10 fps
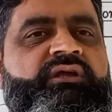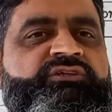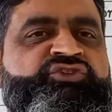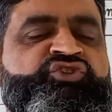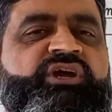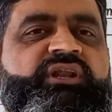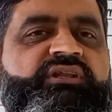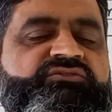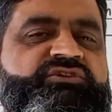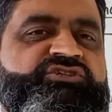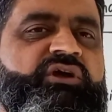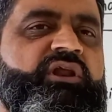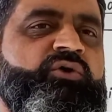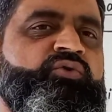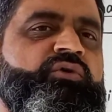and channels which
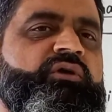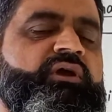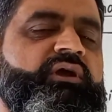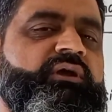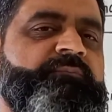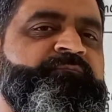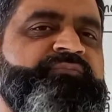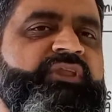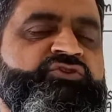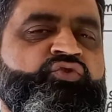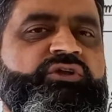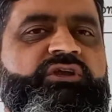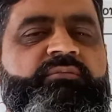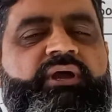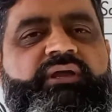allow um,
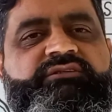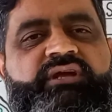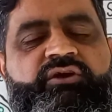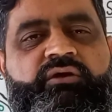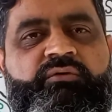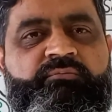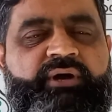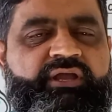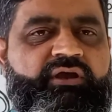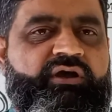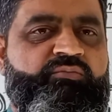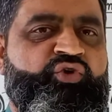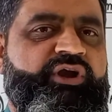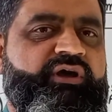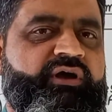sodium ions and
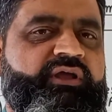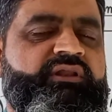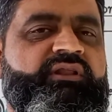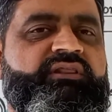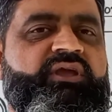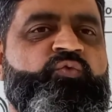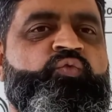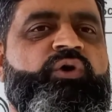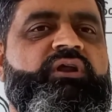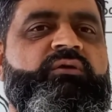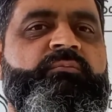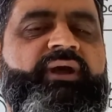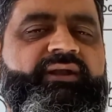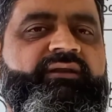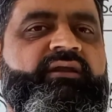bicarbonate ion they work
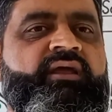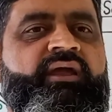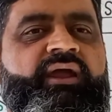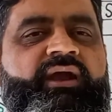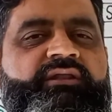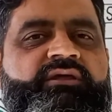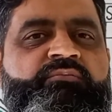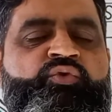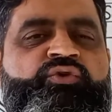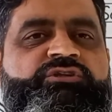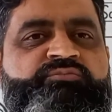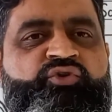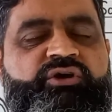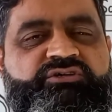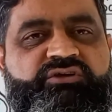better and the mucus
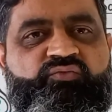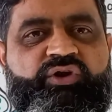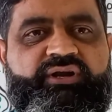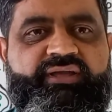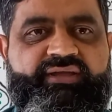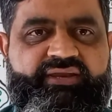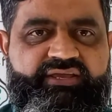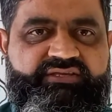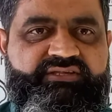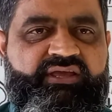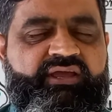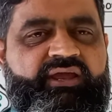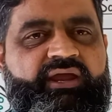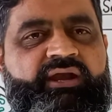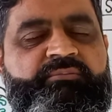production will decrease
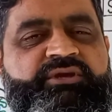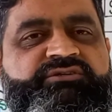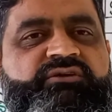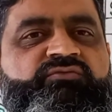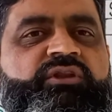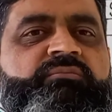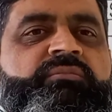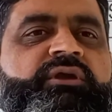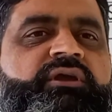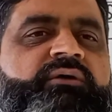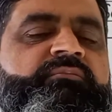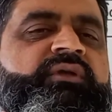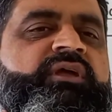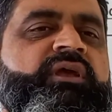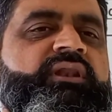and patient will become
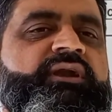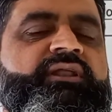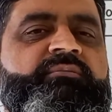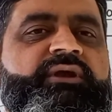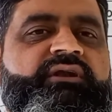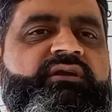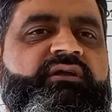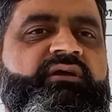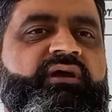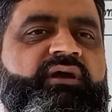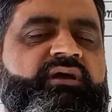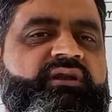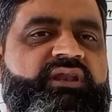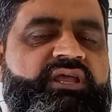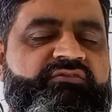little bit uh,
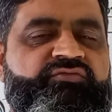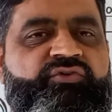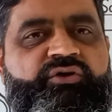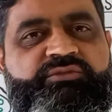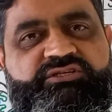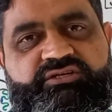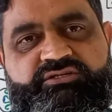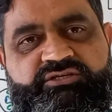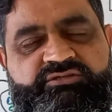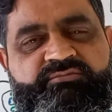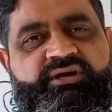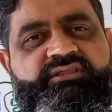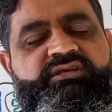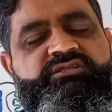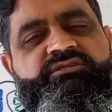relieved from this disease.
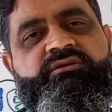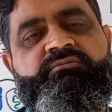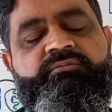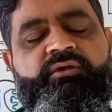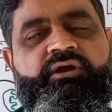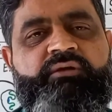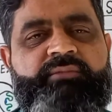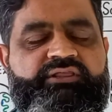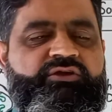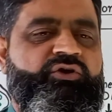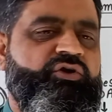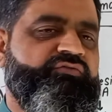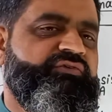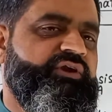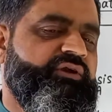But this uh, method
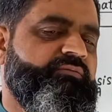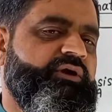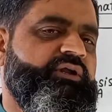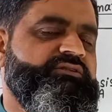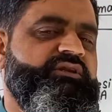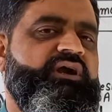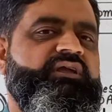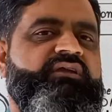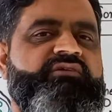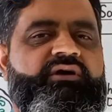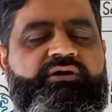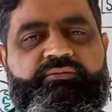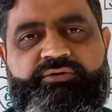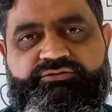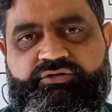of treatment does not give
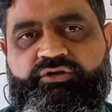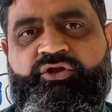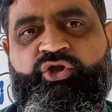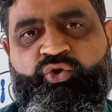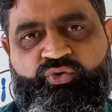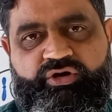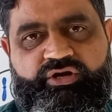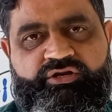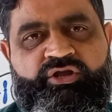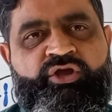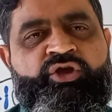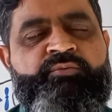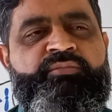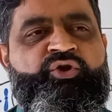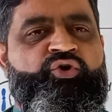100% cure rate
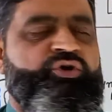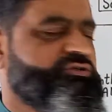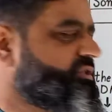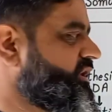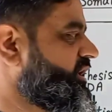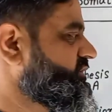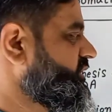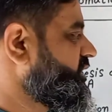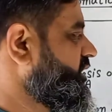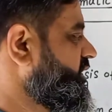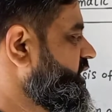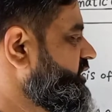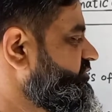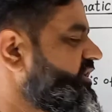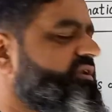because the lungs are
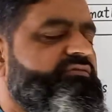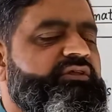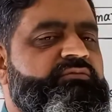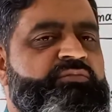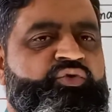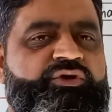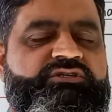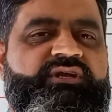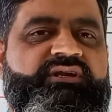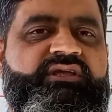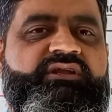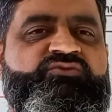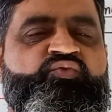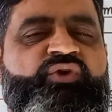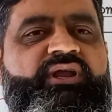already filled with mucus and there
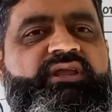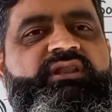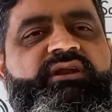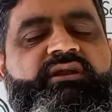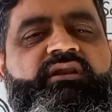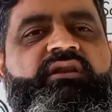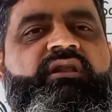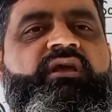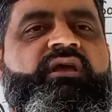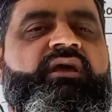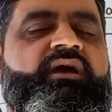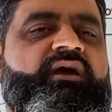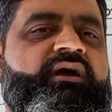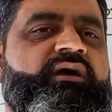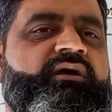is very little
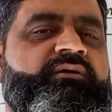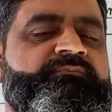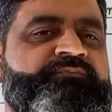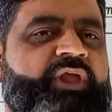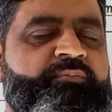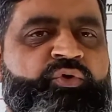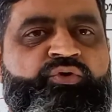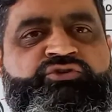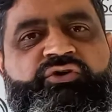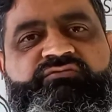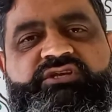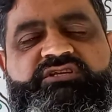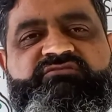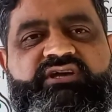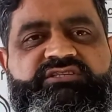uh, approach of
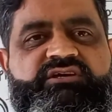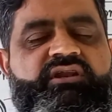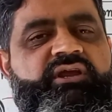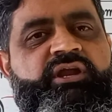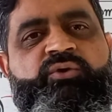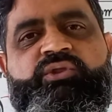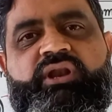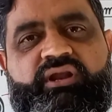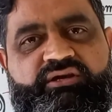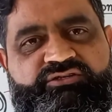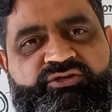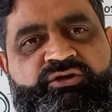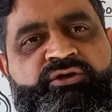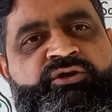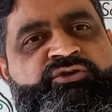these vesicle into the lungs.
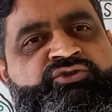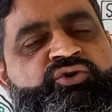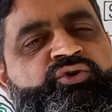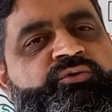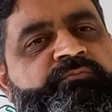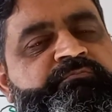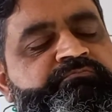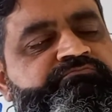So